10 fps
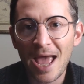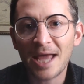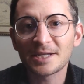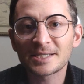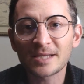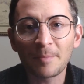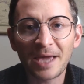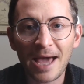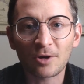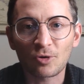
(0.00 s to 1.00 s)
and it is
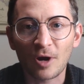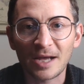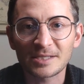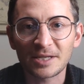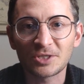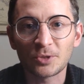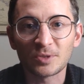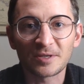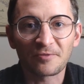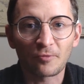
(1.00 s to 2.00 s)
subcategorized into
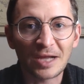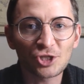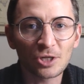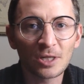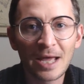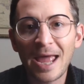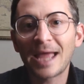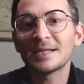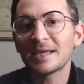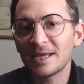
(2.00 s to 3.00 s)
differential
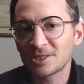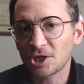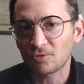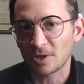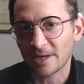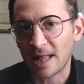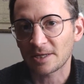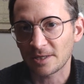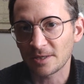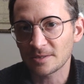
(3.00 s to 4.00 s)
and integral
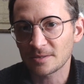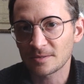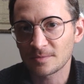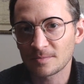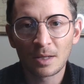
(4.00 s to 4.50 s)
calculus.